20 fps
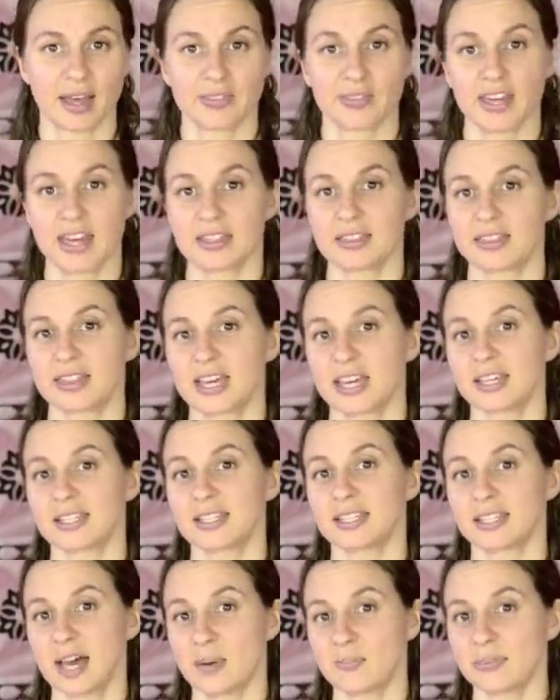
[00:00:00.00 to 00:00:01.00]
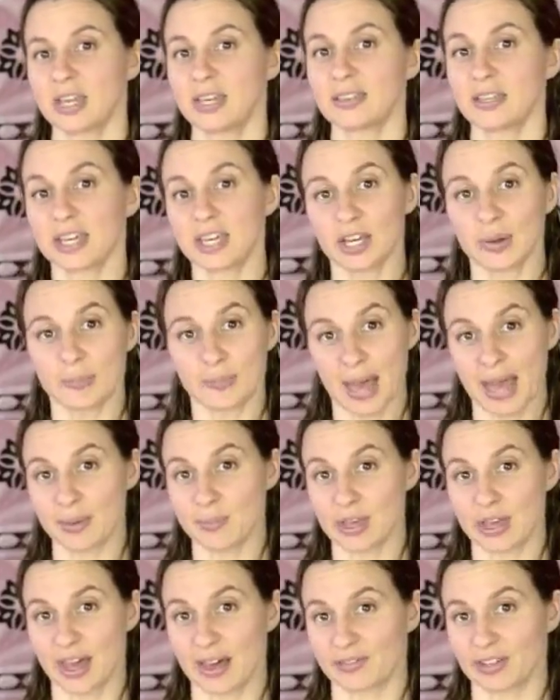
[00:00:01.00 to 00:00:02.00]
that there's something that you
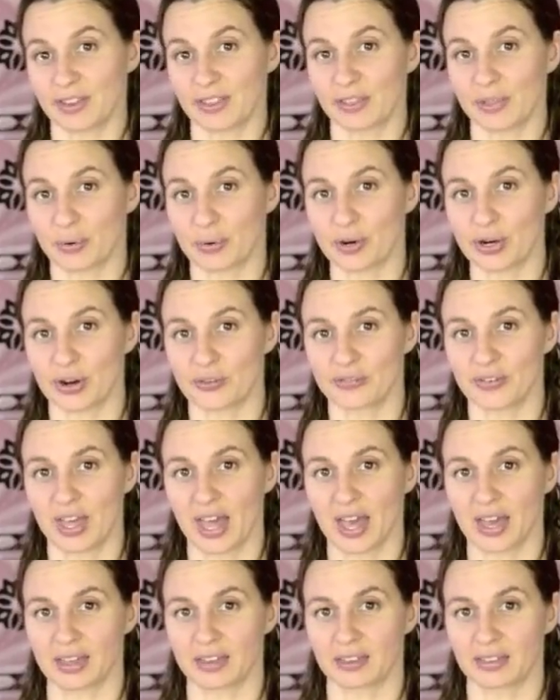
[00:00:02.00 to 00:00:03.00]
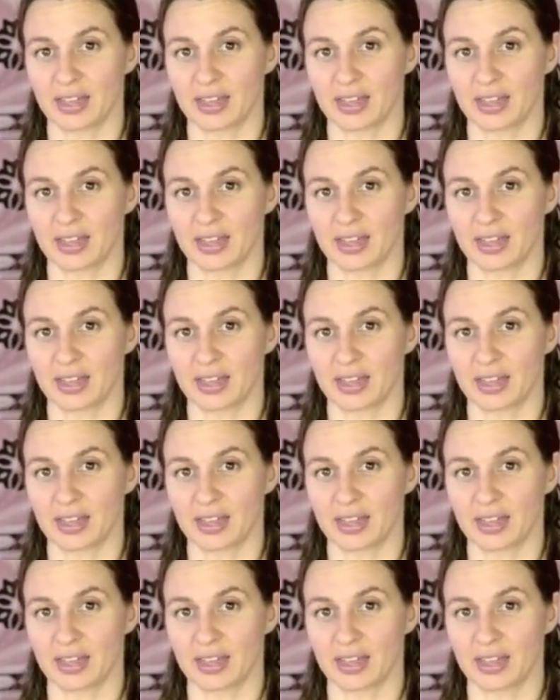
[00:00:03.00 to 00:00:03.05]
haven't thought of yet